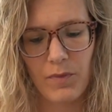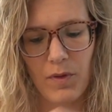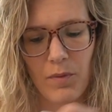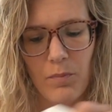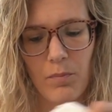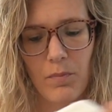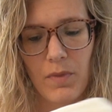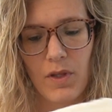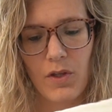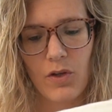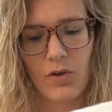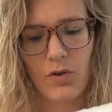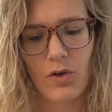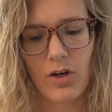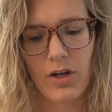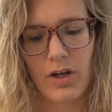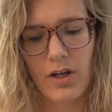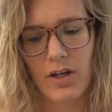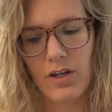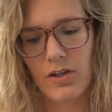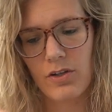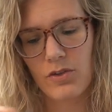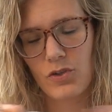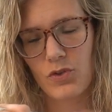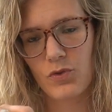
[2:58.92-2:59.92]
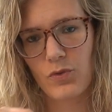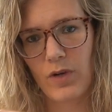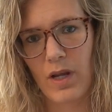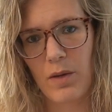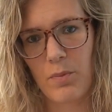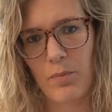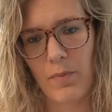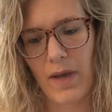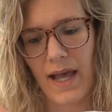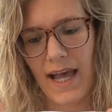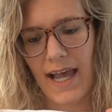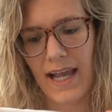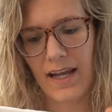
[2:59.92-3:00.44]
milk
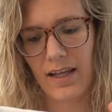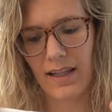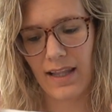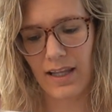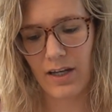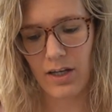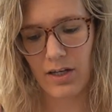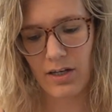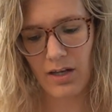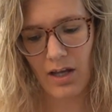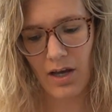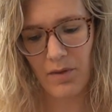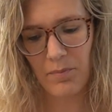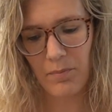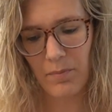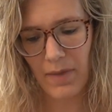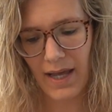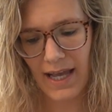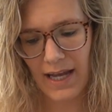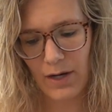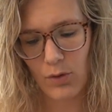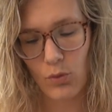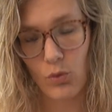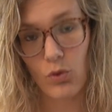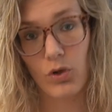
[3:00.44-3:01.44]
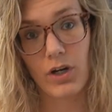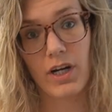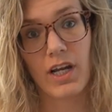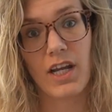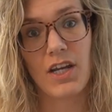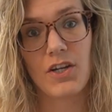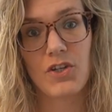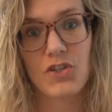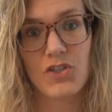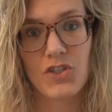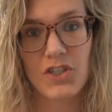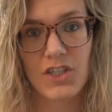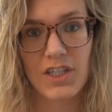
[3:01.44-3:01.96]
strain bag, like a nut bag or
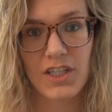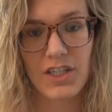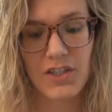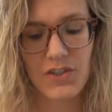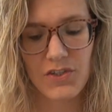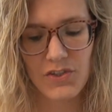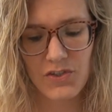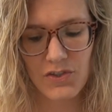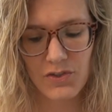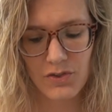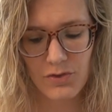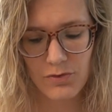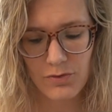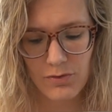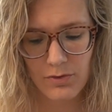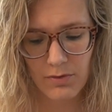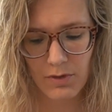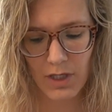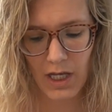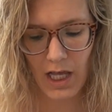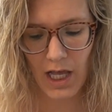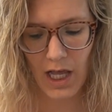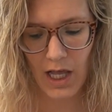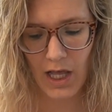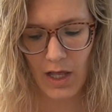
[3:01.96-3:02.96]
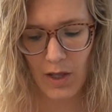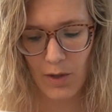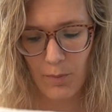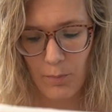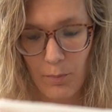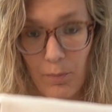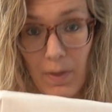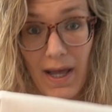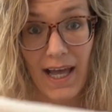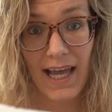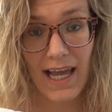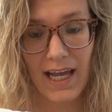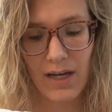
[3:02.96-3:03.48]
a cheese
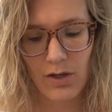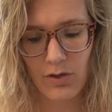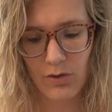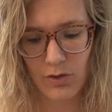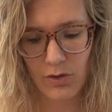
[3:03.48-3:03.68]
bag,